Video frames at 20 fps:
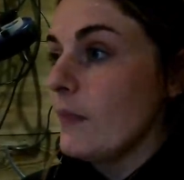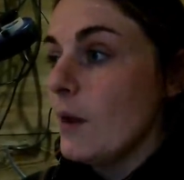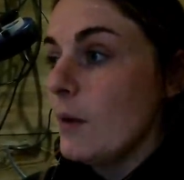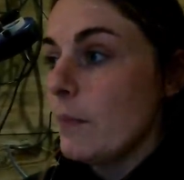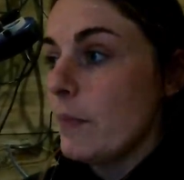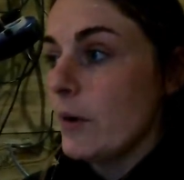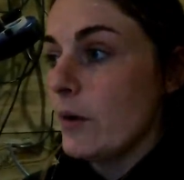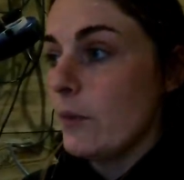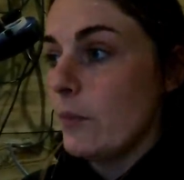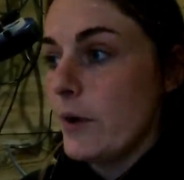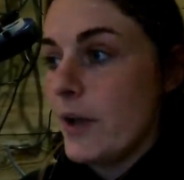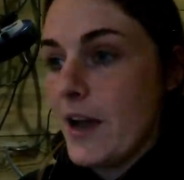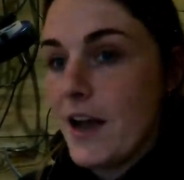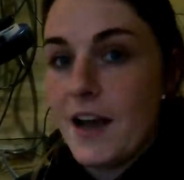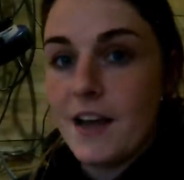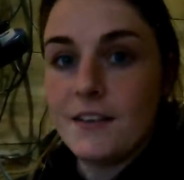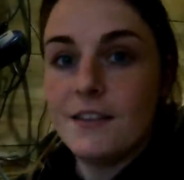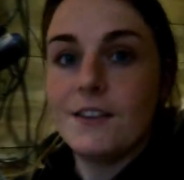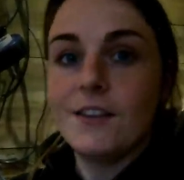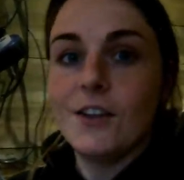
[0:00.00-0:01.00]
but we
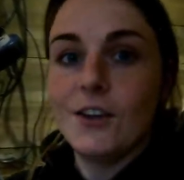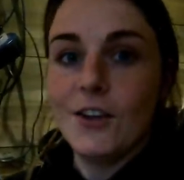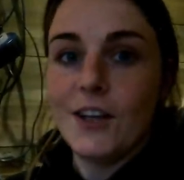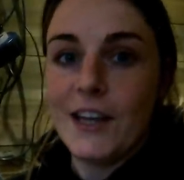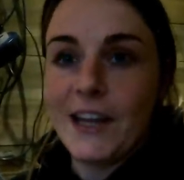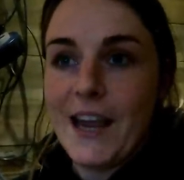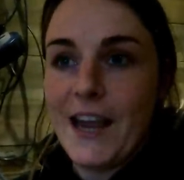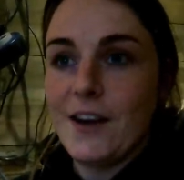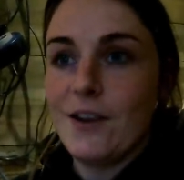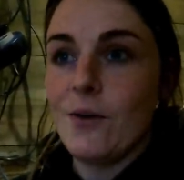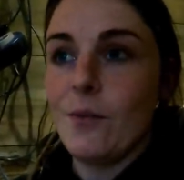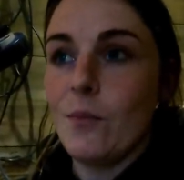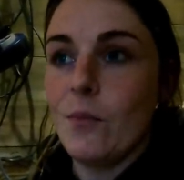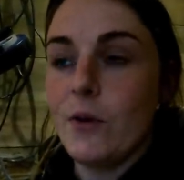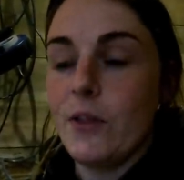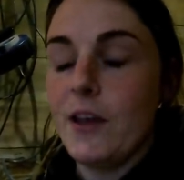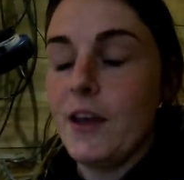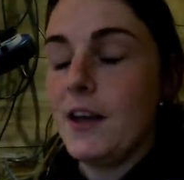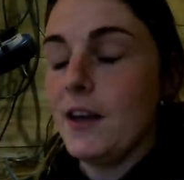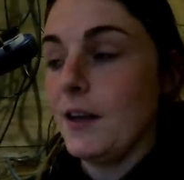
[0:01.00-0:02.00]
are slowly getting on
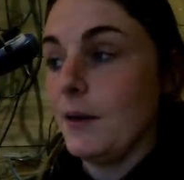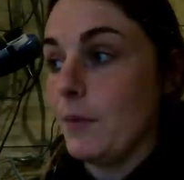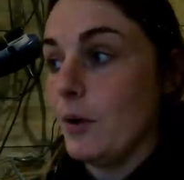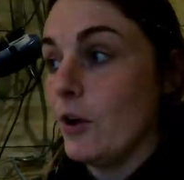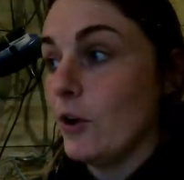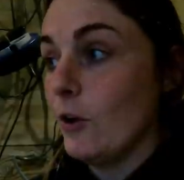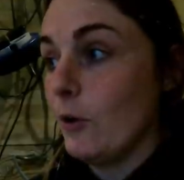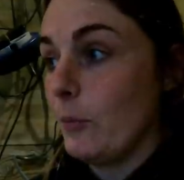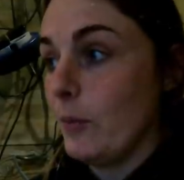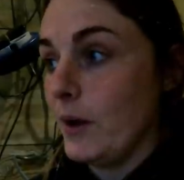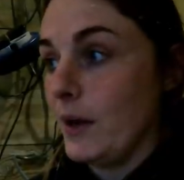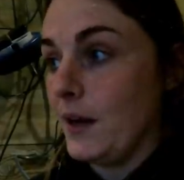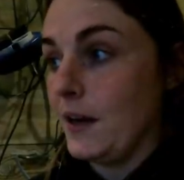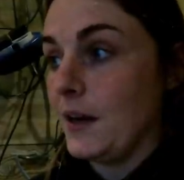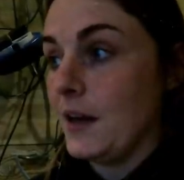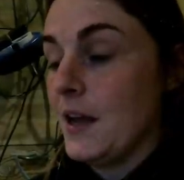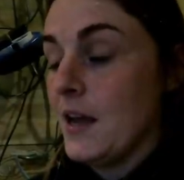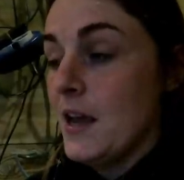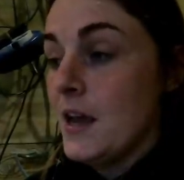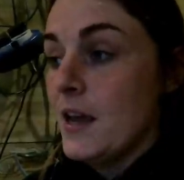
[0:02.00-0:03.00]
with it, and I'm
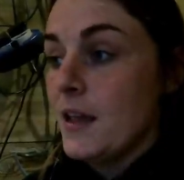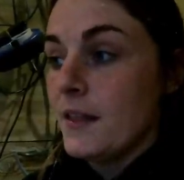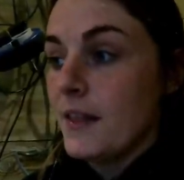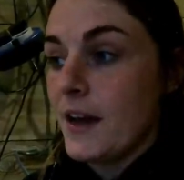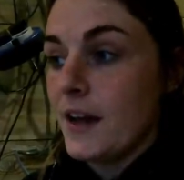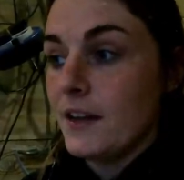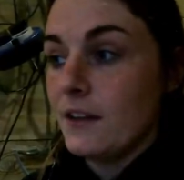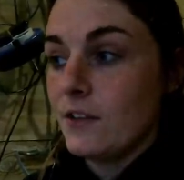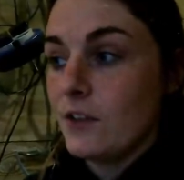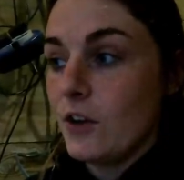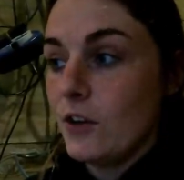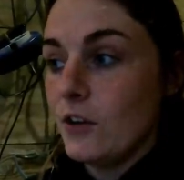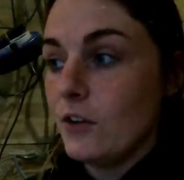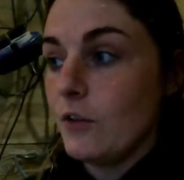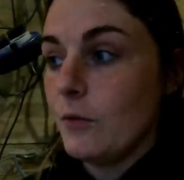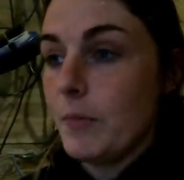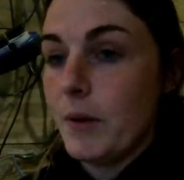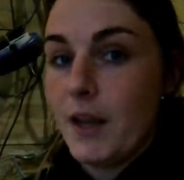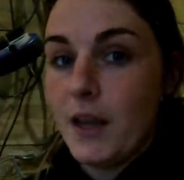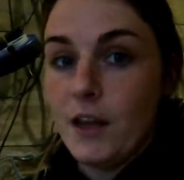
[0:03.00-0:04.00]
hoping that it's going
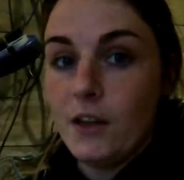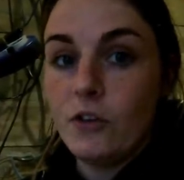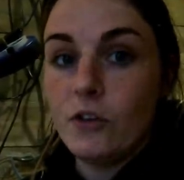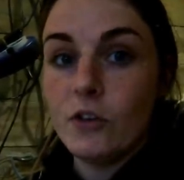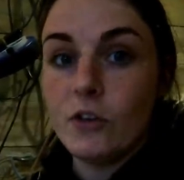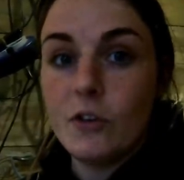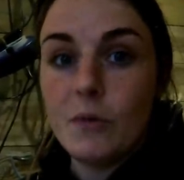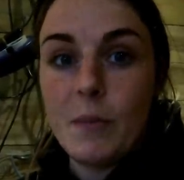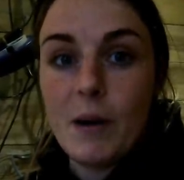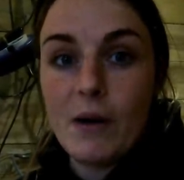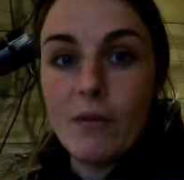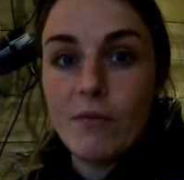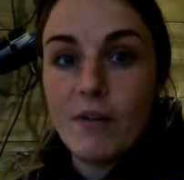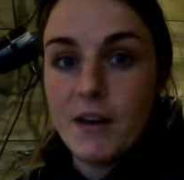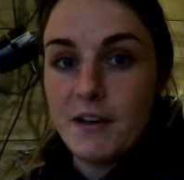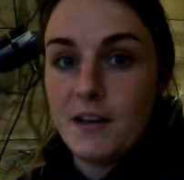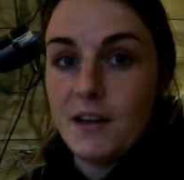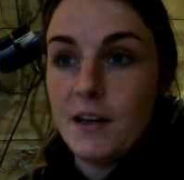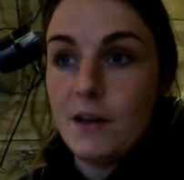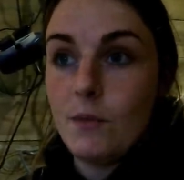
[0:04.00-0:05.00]
to be just about
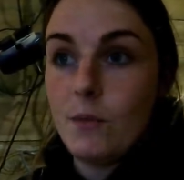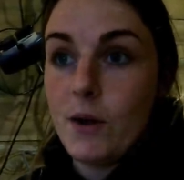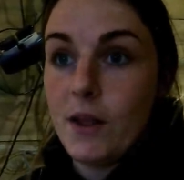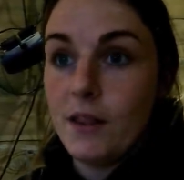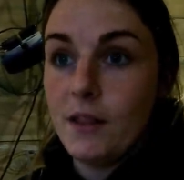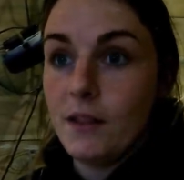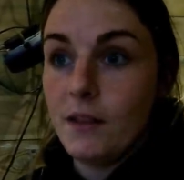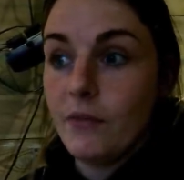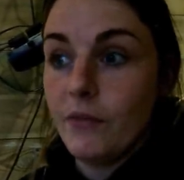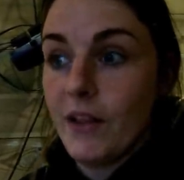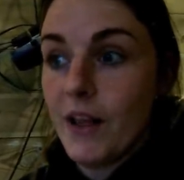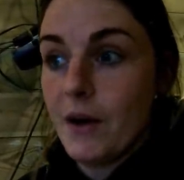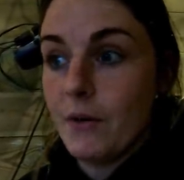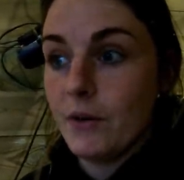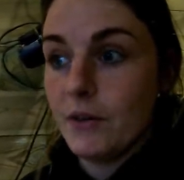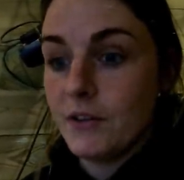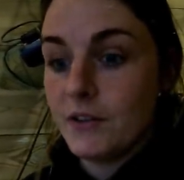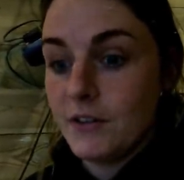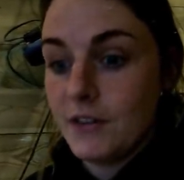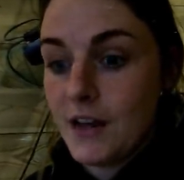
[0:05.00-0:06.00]
ready when the
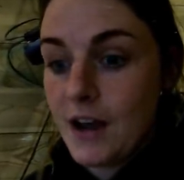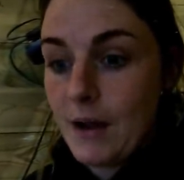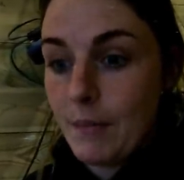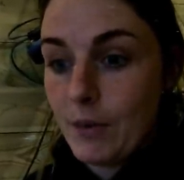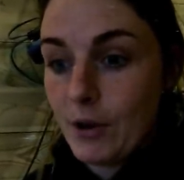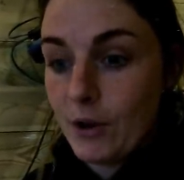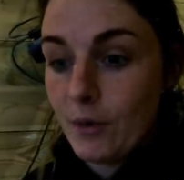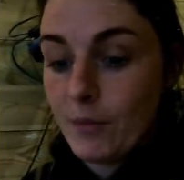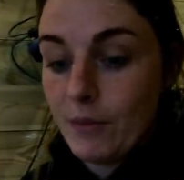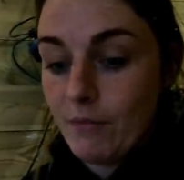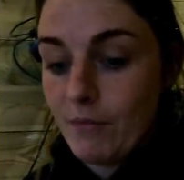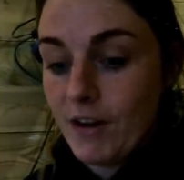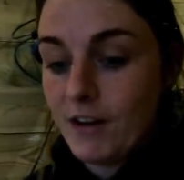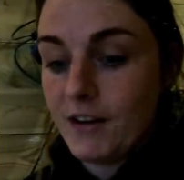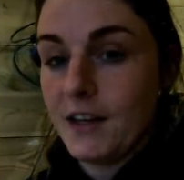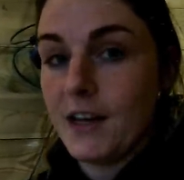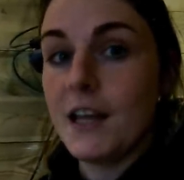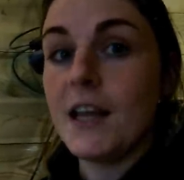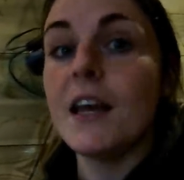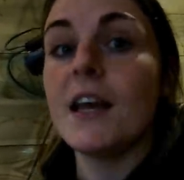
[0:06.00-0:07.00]
flowers start becoming
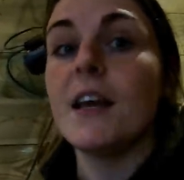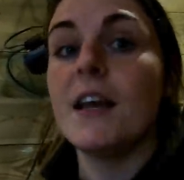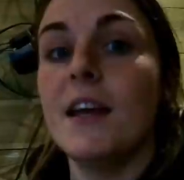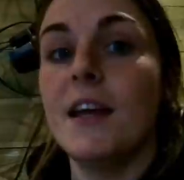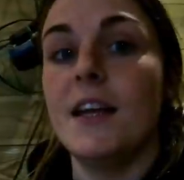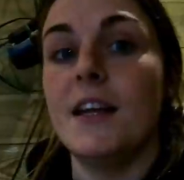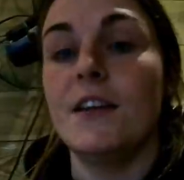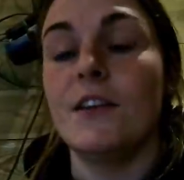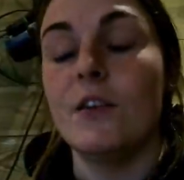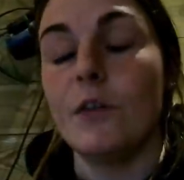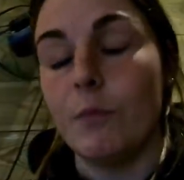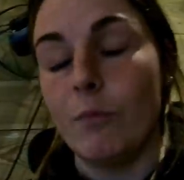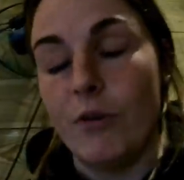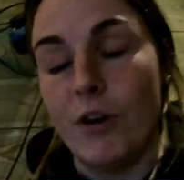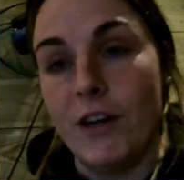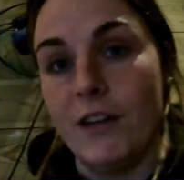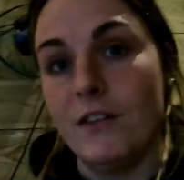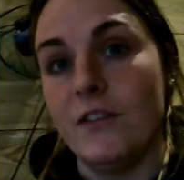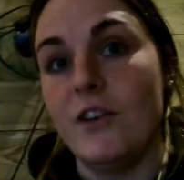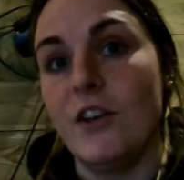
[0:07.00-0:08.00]
ready in
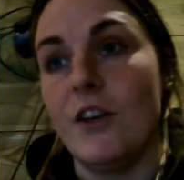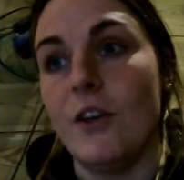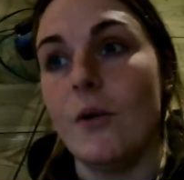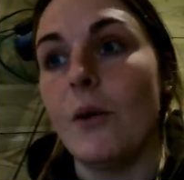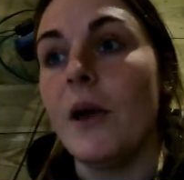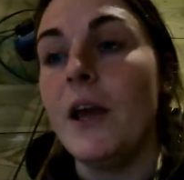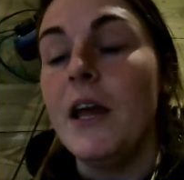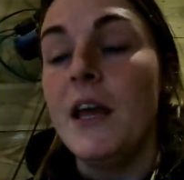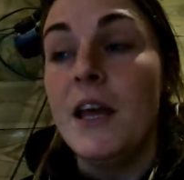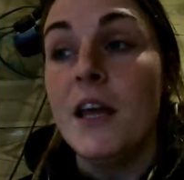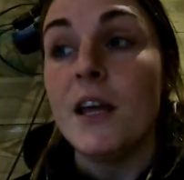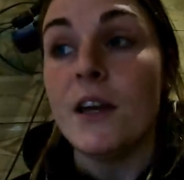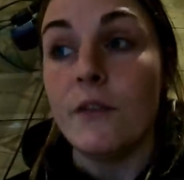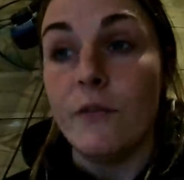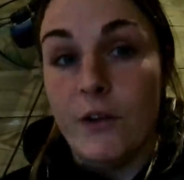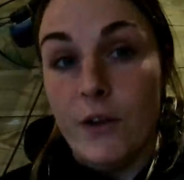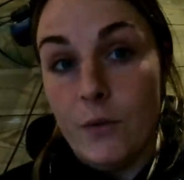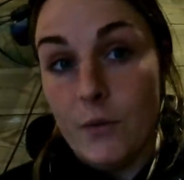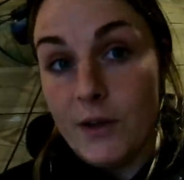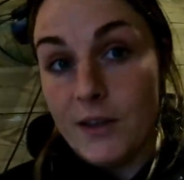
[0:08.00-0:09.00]
spring too, in a
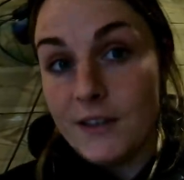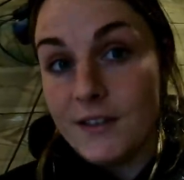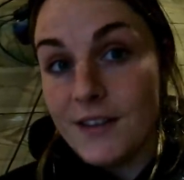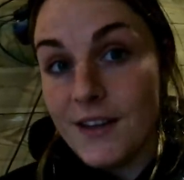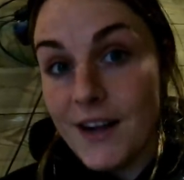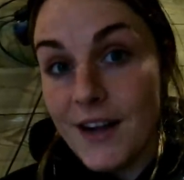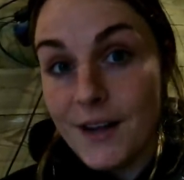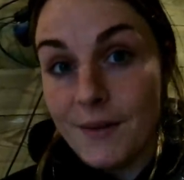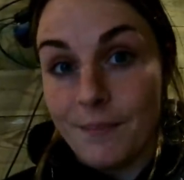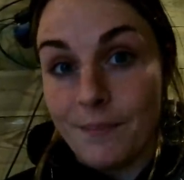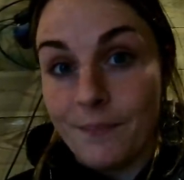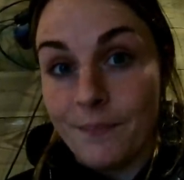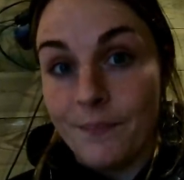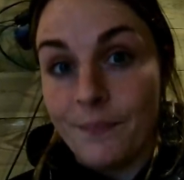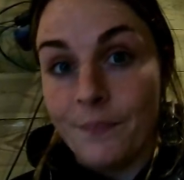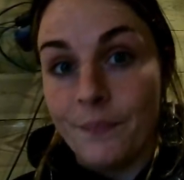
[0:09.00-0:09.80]
few weeks' time.